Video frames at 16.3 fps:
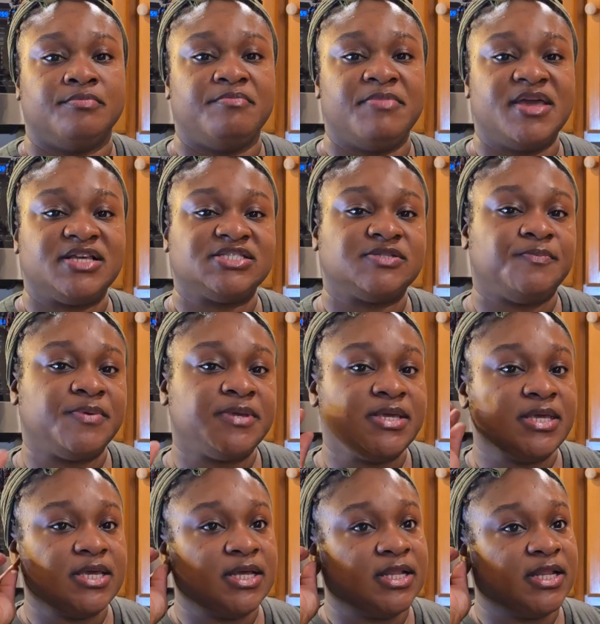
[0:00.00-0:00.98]
mixed
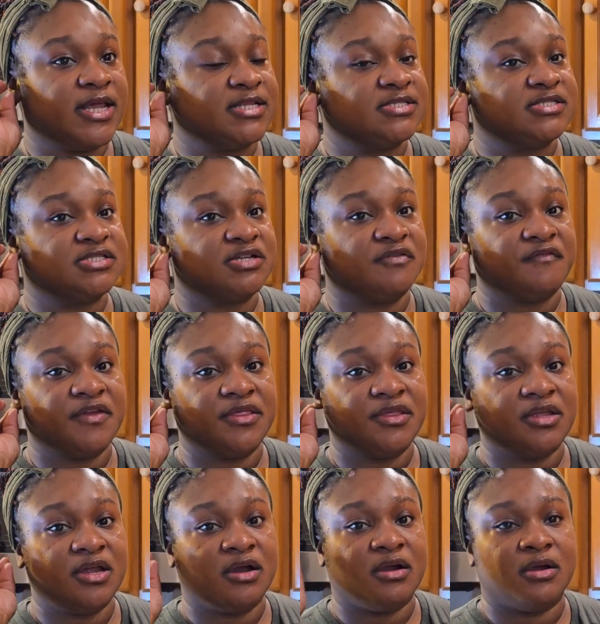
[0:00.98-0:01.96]
peel and stuff
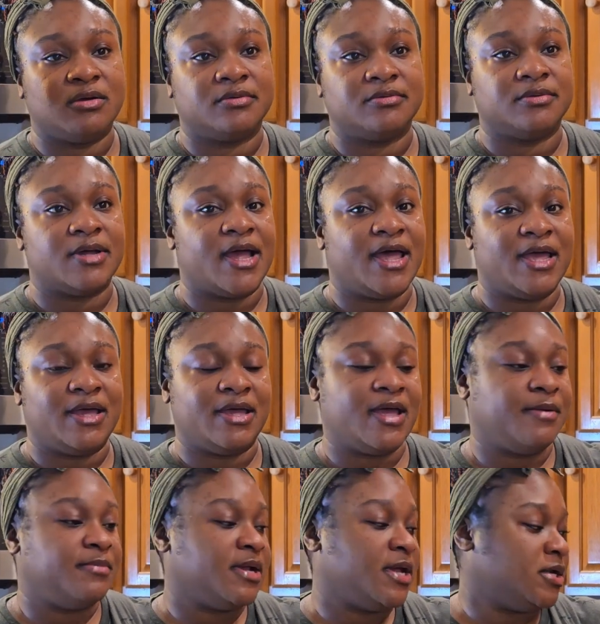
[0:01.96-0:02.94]
in there. I
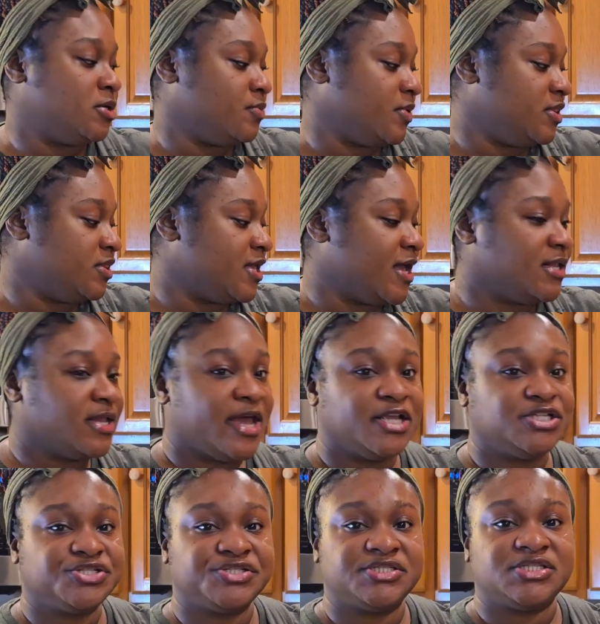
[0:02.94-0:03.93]
am not doing that.
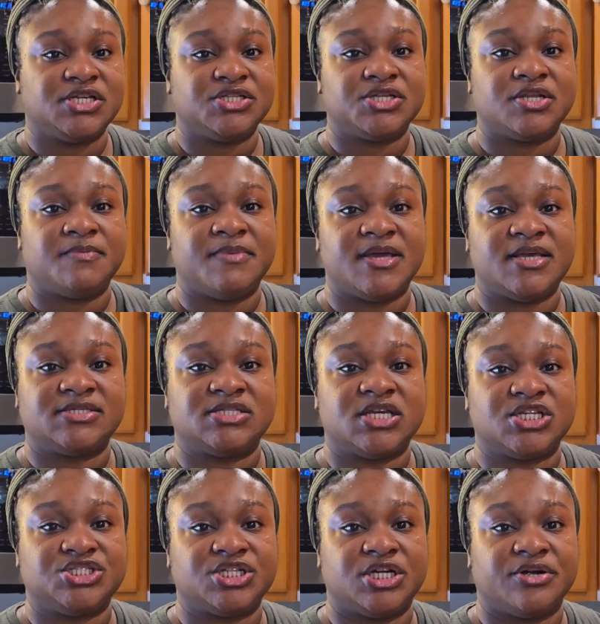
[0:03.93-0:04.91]
I just stick to the
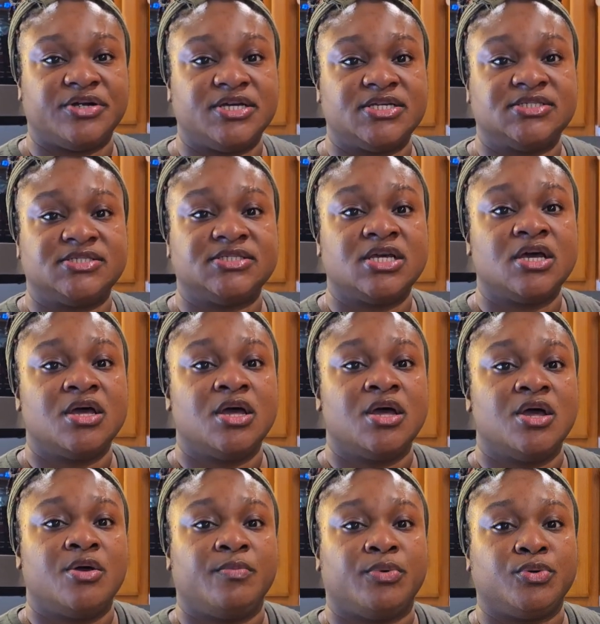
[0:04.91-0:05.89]
basic cherries,
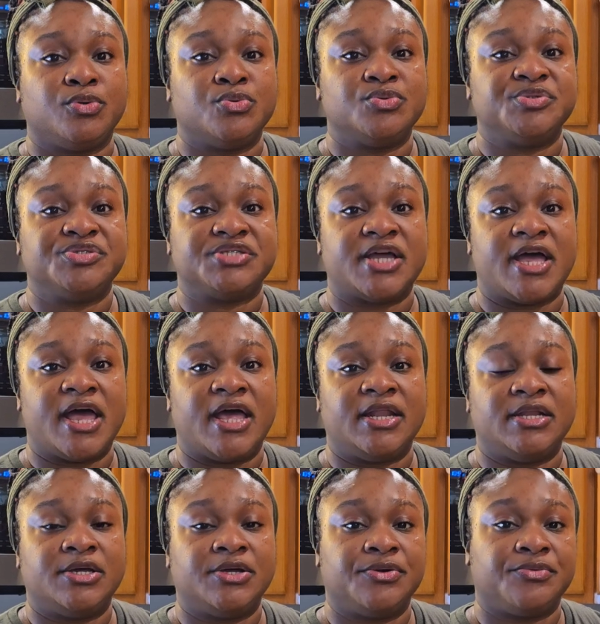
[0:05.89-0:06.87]
prunes,
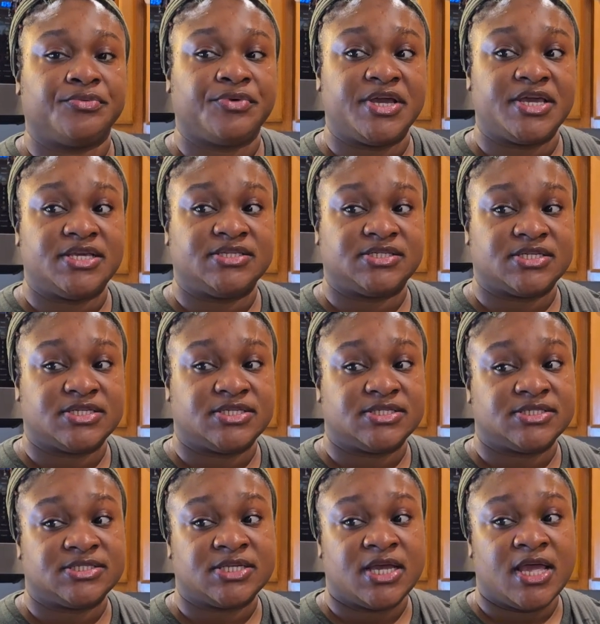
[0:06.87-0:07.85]
and
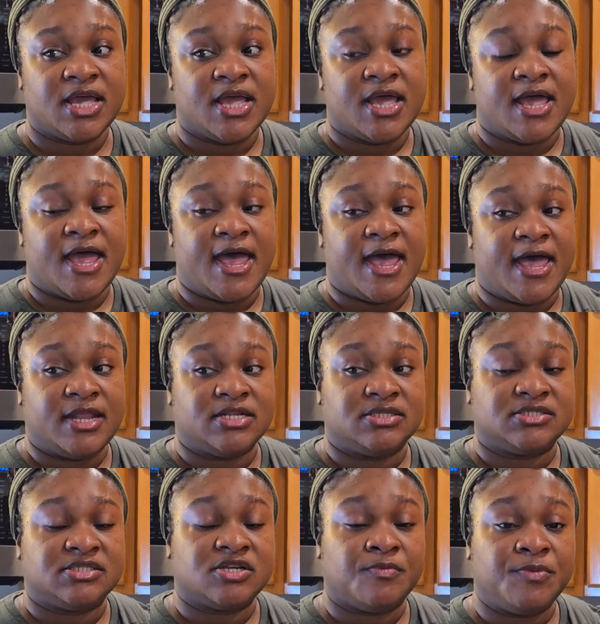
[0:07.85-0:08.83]
raisins.
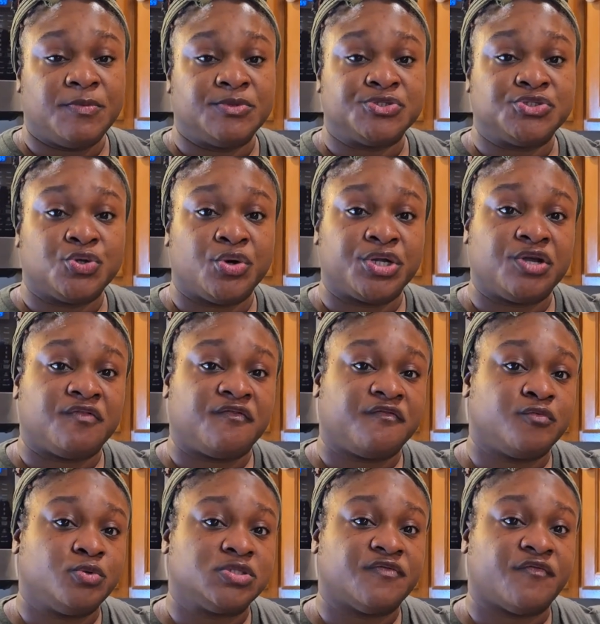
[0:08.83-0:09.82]
And some people soak their
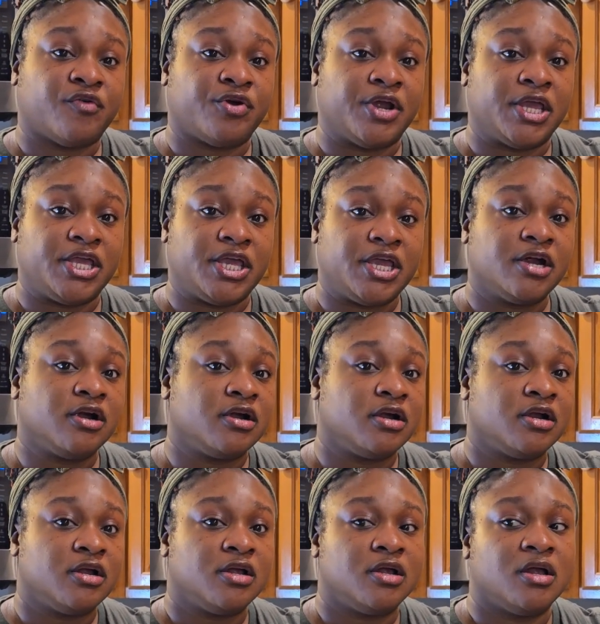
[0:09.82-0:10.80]
fruits for a
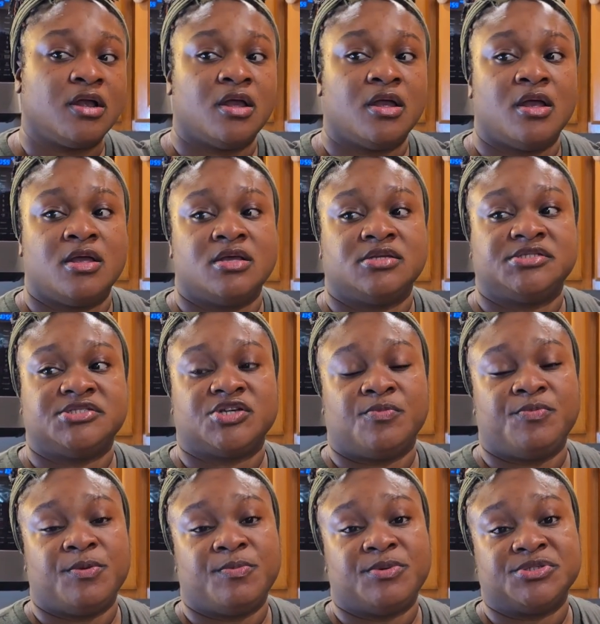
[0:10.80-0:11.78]
year.
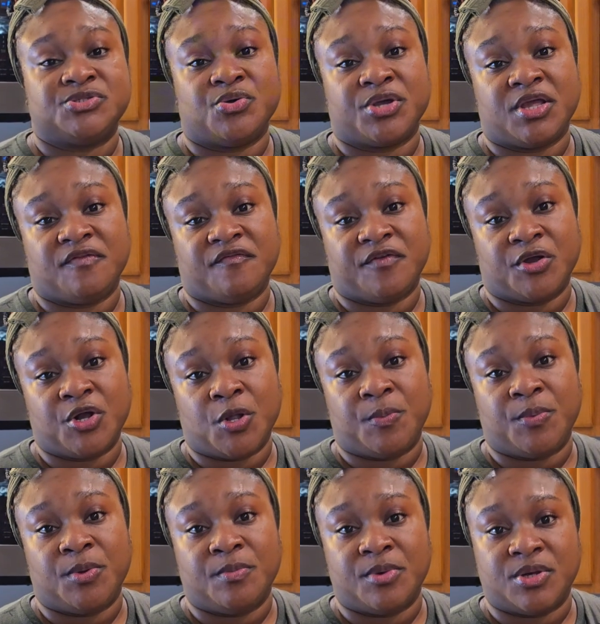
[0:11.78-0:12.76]
Some people soak it for a
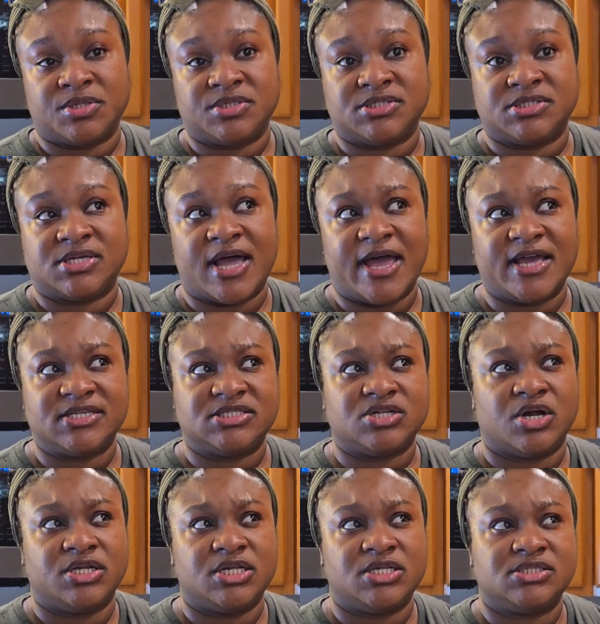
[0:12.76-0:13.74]
couple months. I
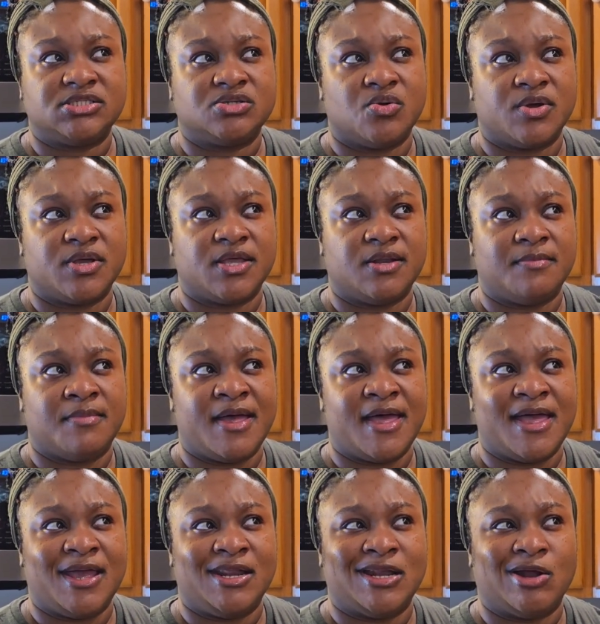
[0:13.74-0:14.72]
started soaking
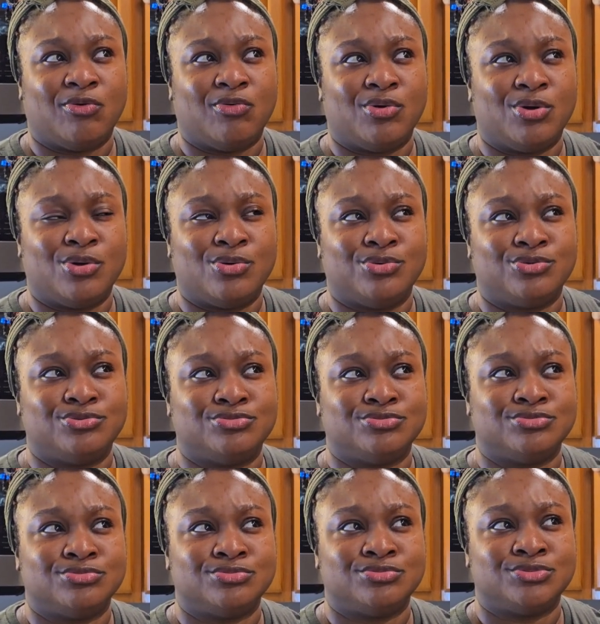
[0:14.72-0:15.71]
mine
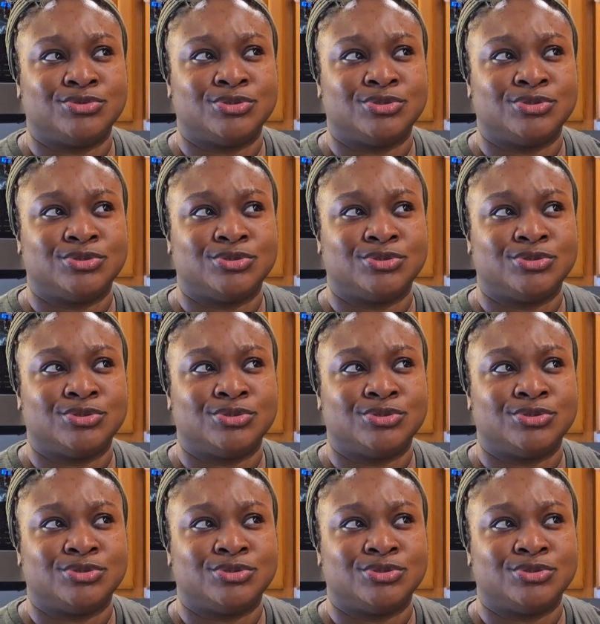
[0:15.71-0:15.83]
around